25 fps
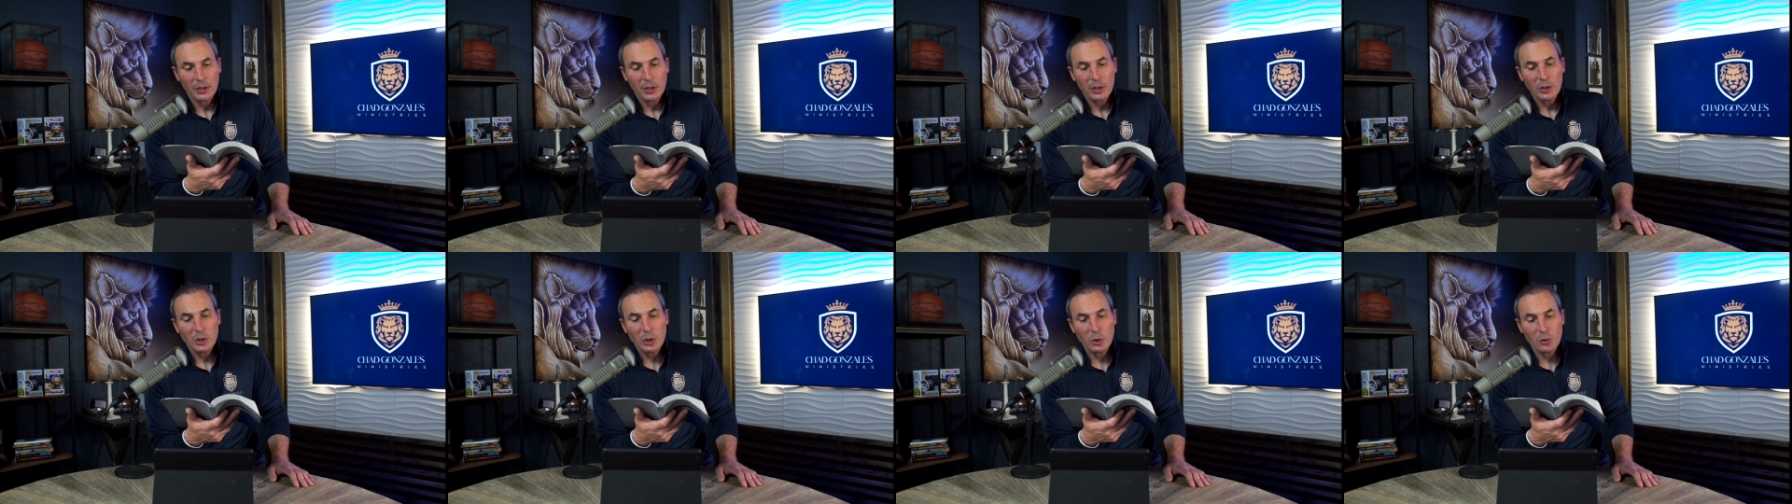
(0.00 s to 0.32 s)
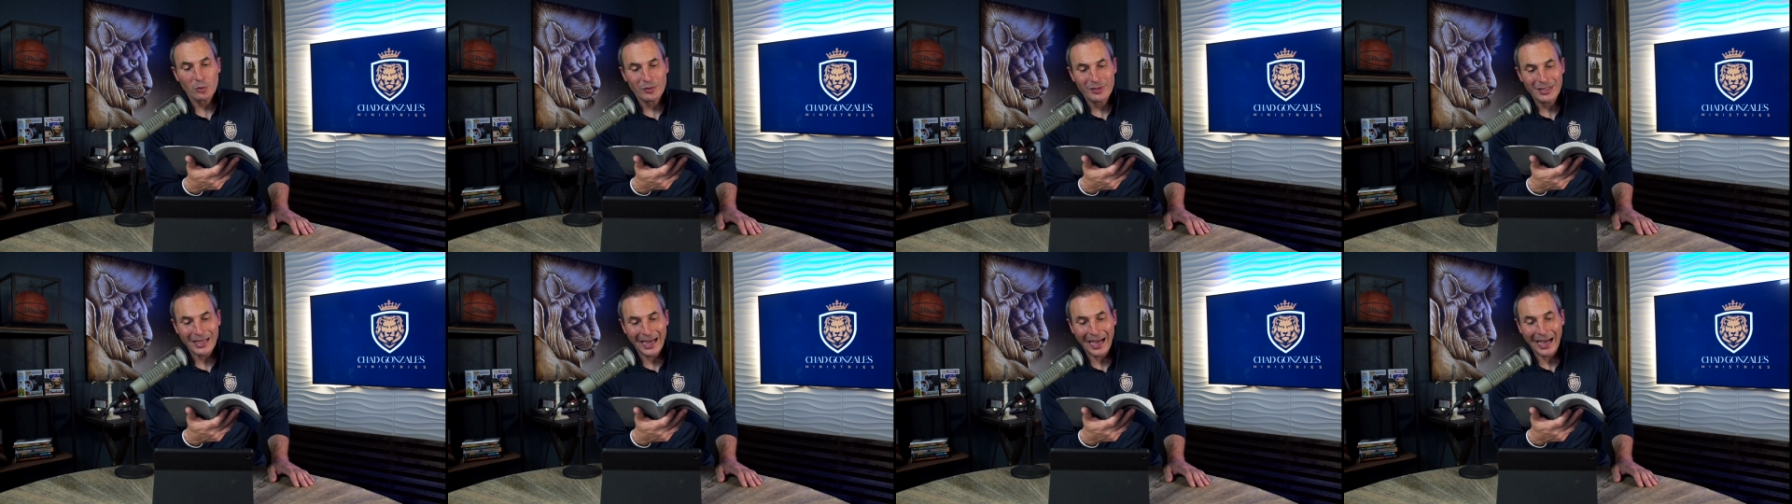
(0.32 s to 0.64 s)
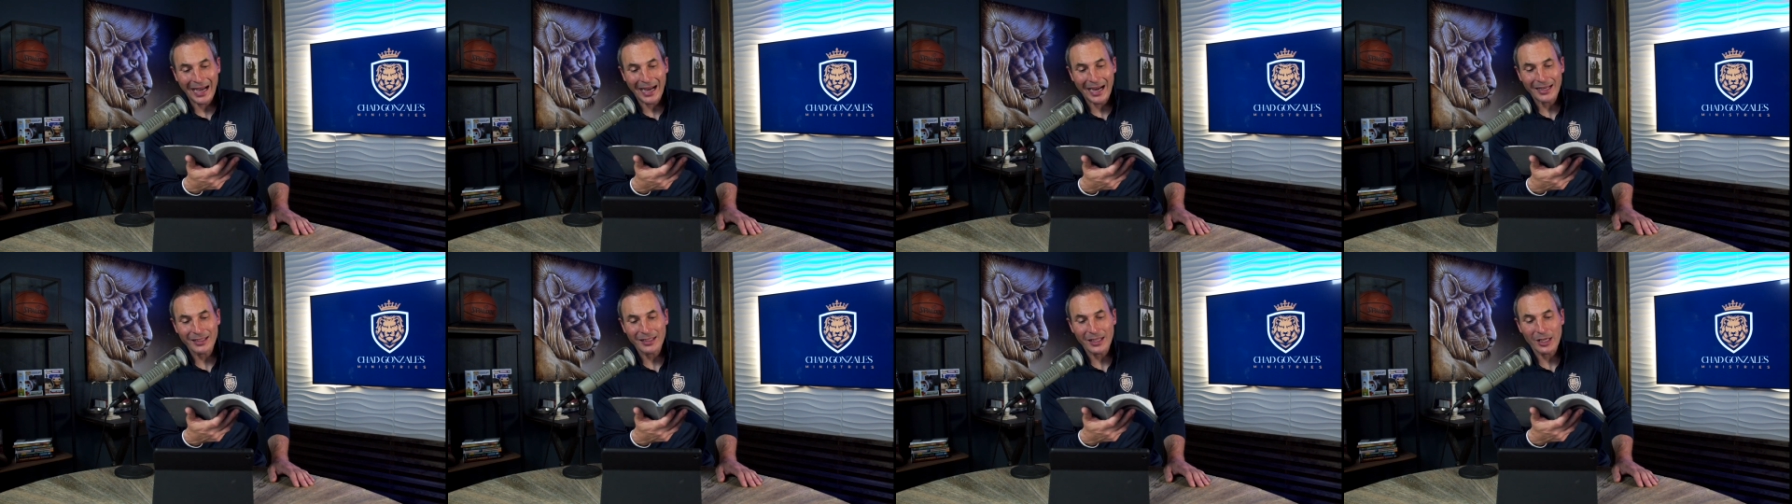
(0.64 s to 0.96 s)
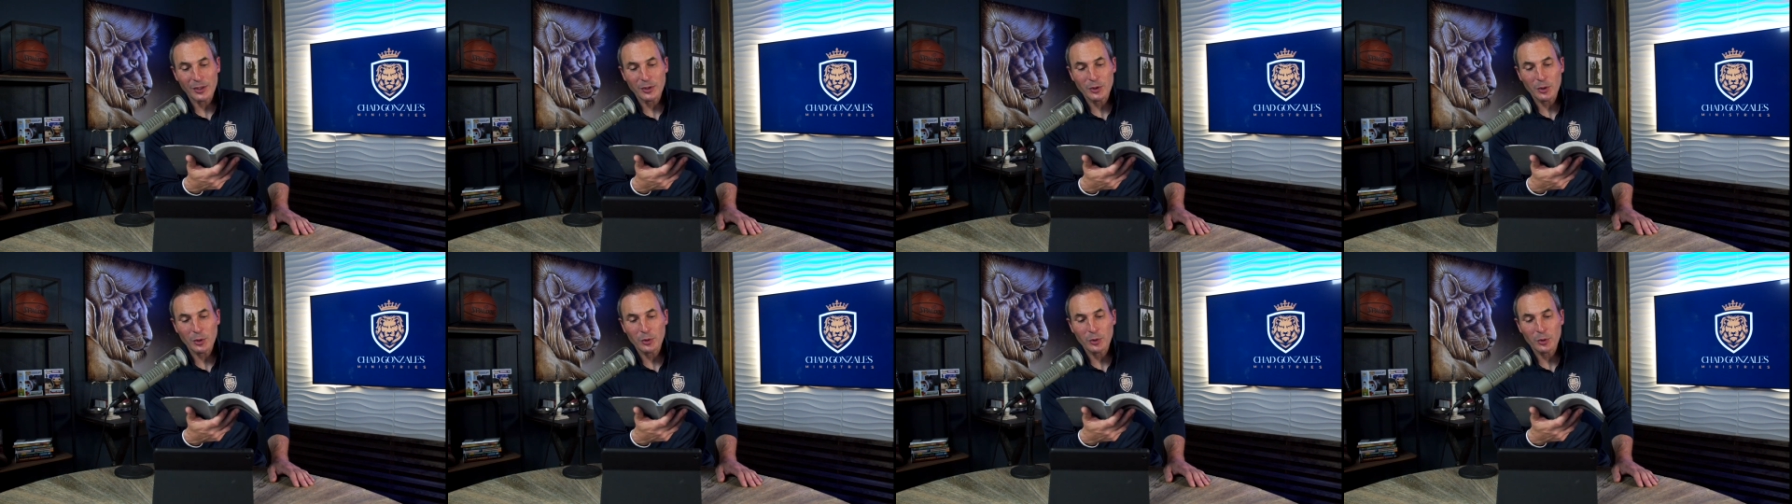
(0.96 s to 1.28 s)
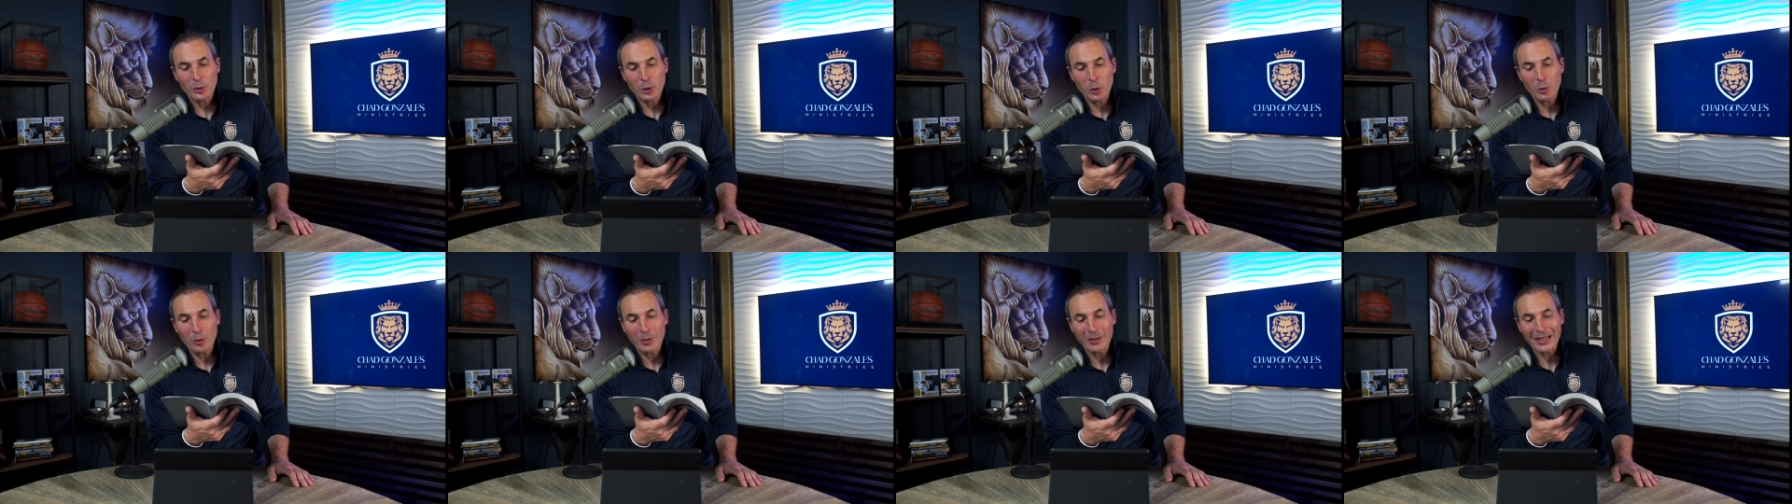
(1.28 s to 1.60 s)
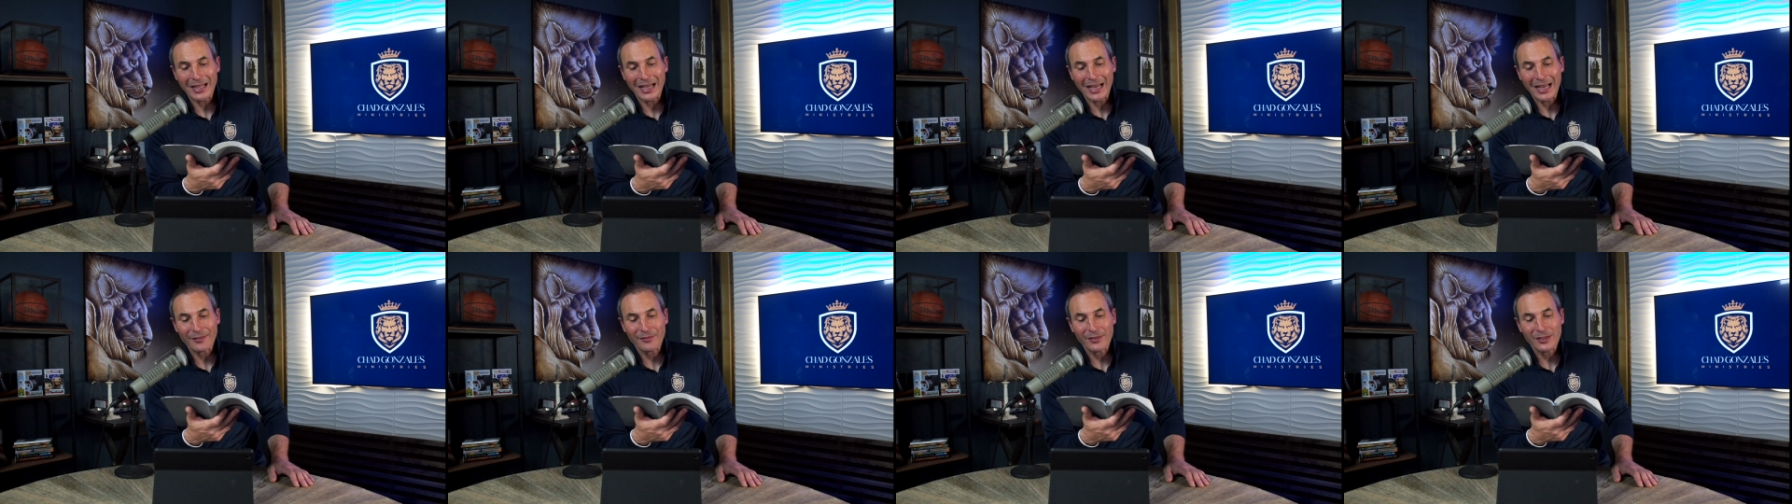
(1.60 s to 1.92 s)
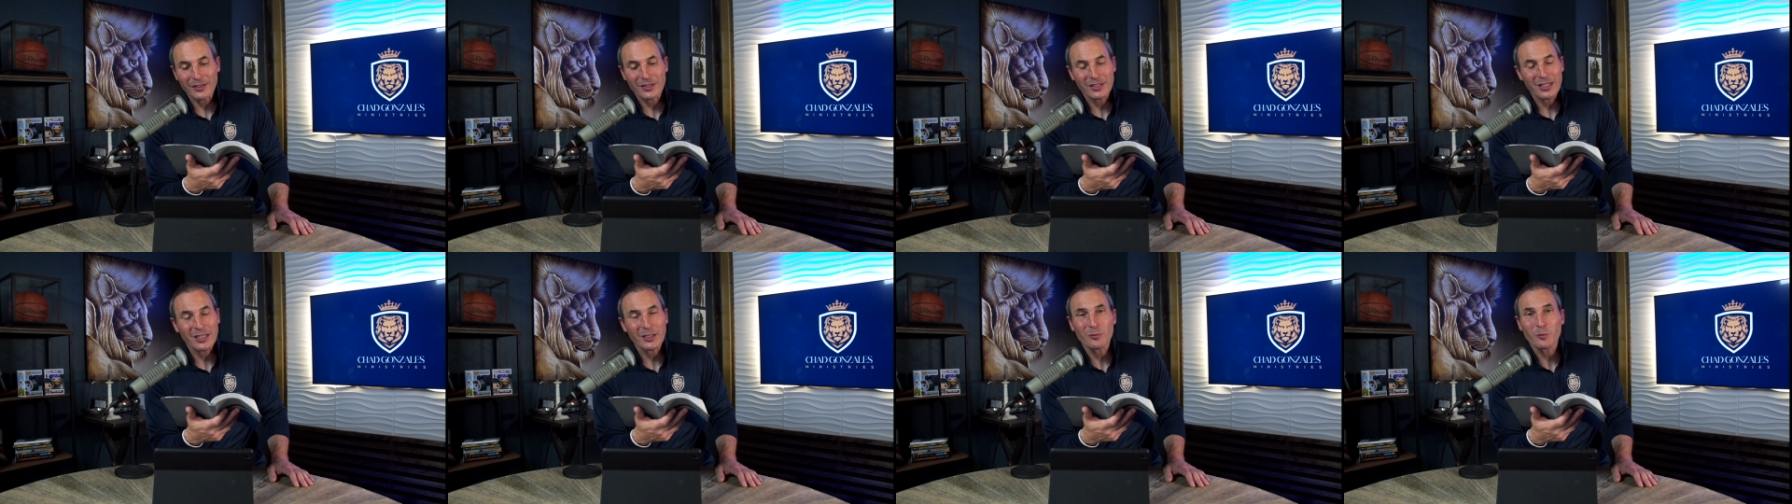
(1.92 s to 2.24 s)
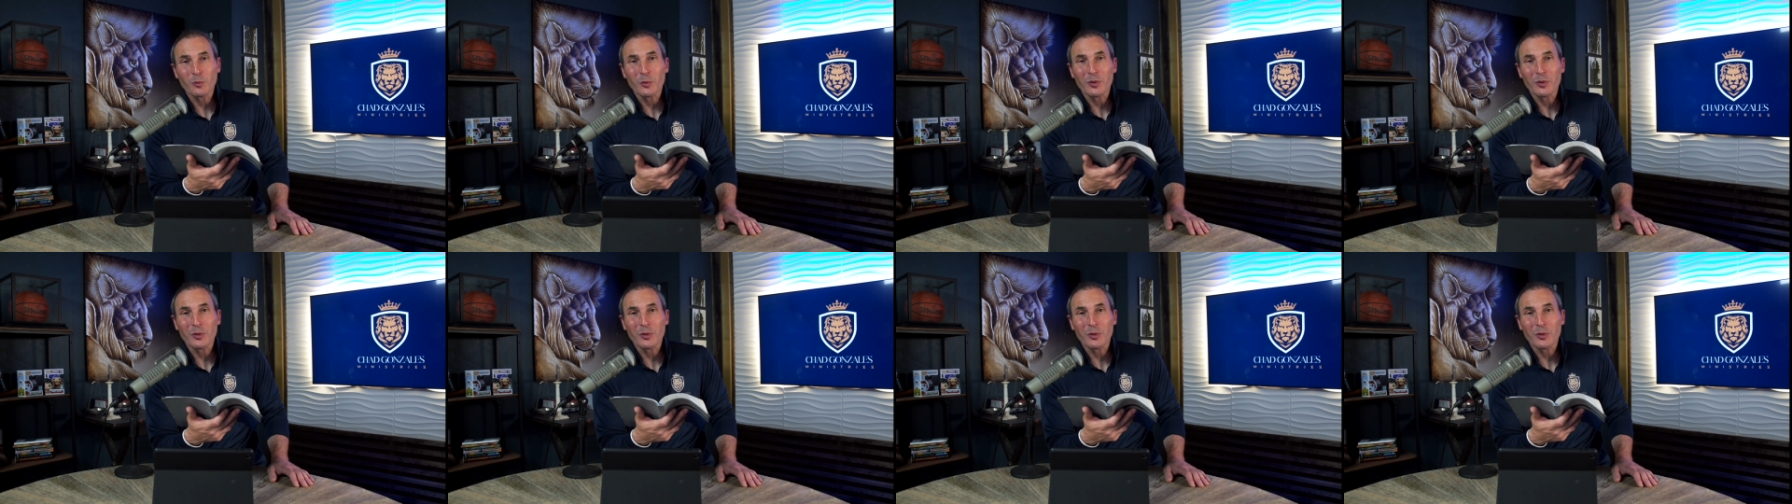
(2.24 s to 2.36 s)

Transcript: You died, and your new life is hidden